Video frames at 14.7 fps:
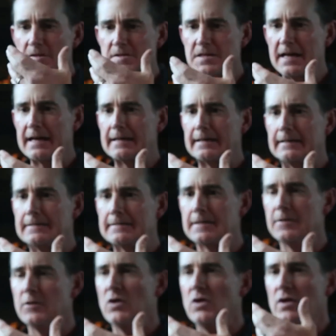the tannins
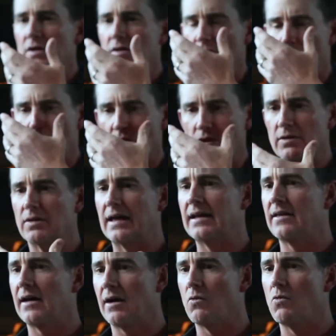really lay
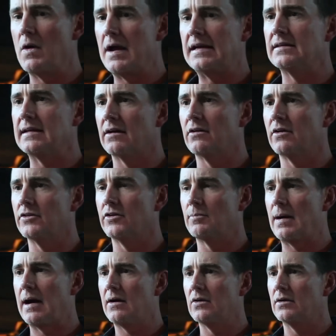that weight down on your
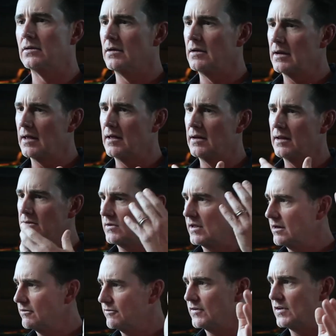palate, and
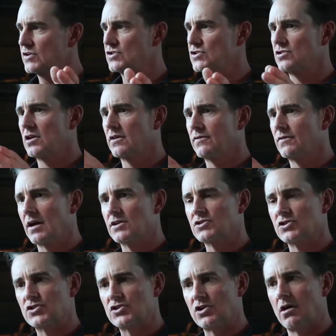it finishes off nice
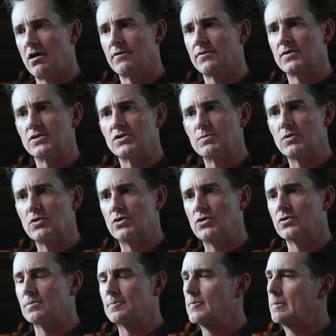and soft and smooth,
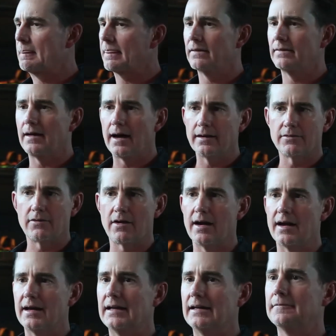not
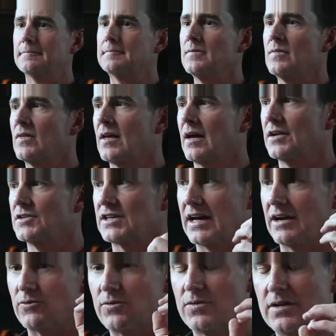drying, and it's got
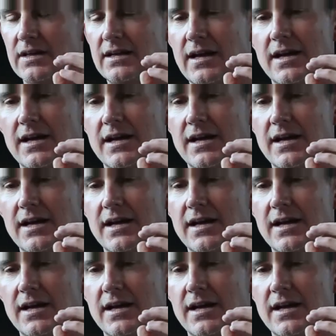really